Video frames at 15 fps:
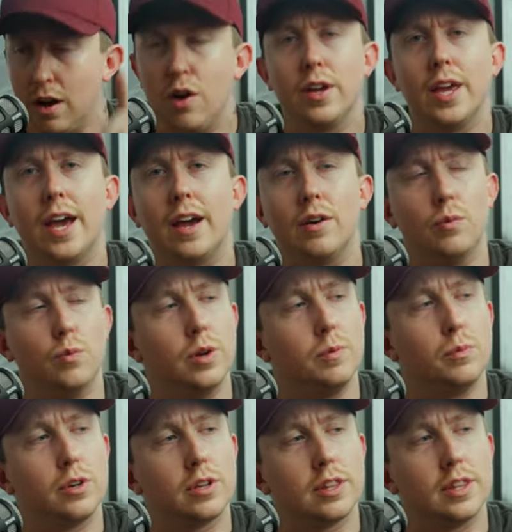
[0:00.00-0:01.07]
Oh yeah, one
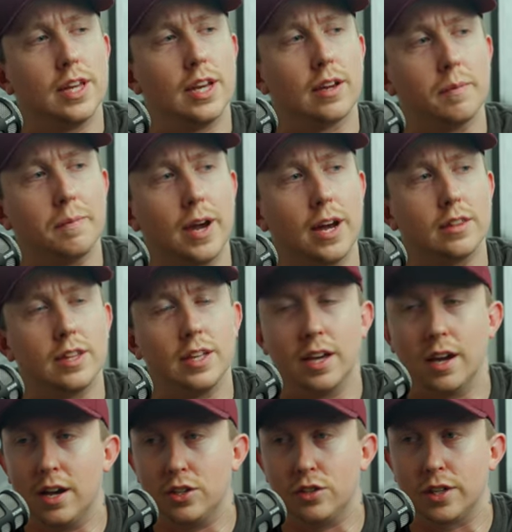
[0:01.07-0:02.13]
more thing about the
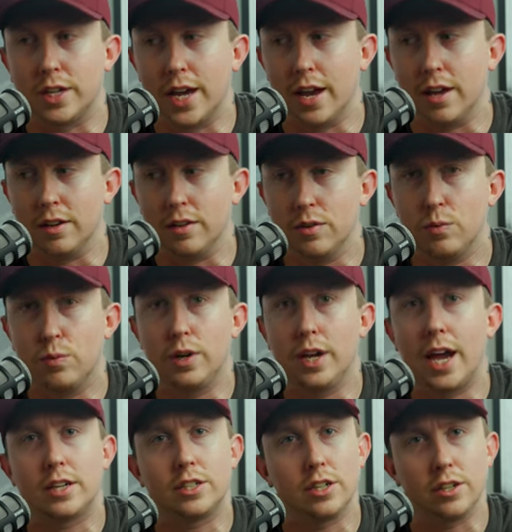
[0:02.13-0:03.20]
100K. We
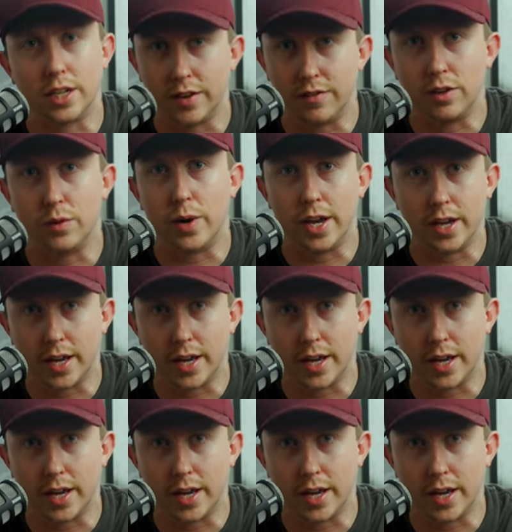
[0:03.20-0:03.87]
actually are giving away a